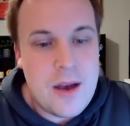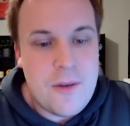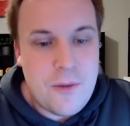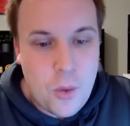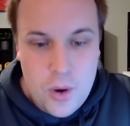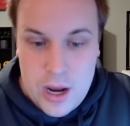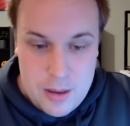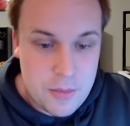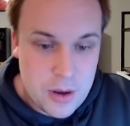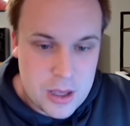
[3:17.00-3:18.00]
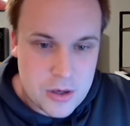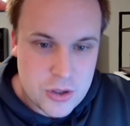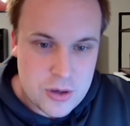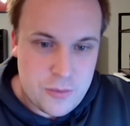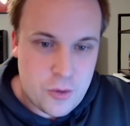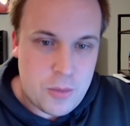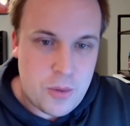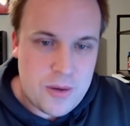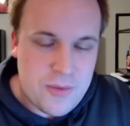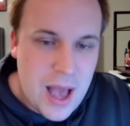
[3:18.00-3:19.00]
for him, really closer to
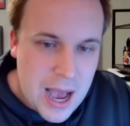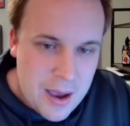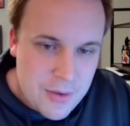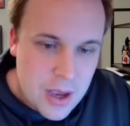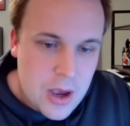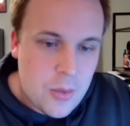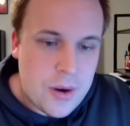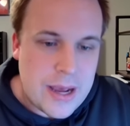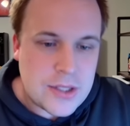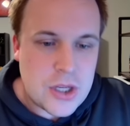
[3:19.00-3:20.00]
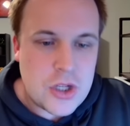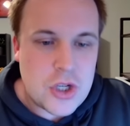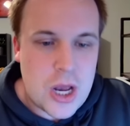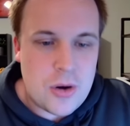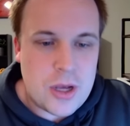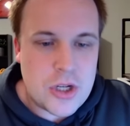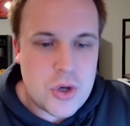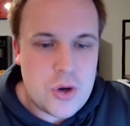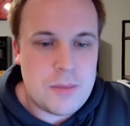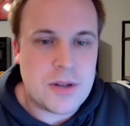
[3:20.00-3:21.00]
4.5, whereas in general, his
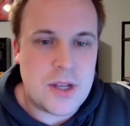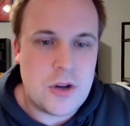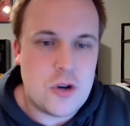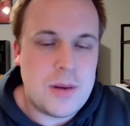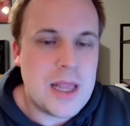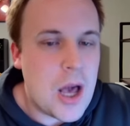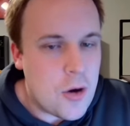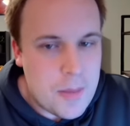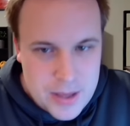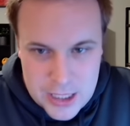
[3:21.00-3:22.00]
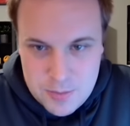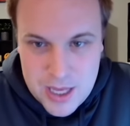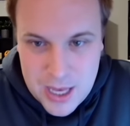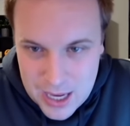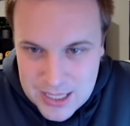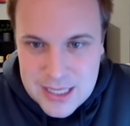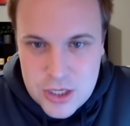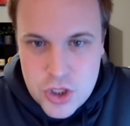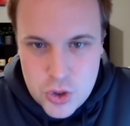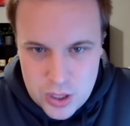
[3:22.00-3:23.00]
shooting percentage would be lower, but that's because he's
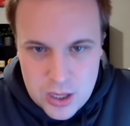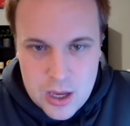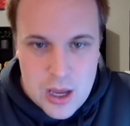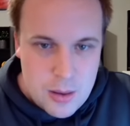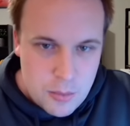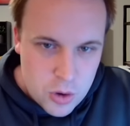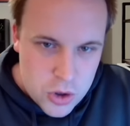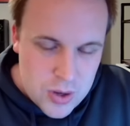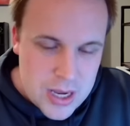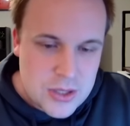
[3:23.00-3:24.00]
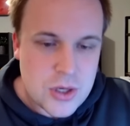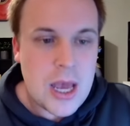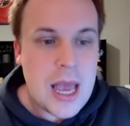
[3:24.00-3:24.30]
shooting more threes.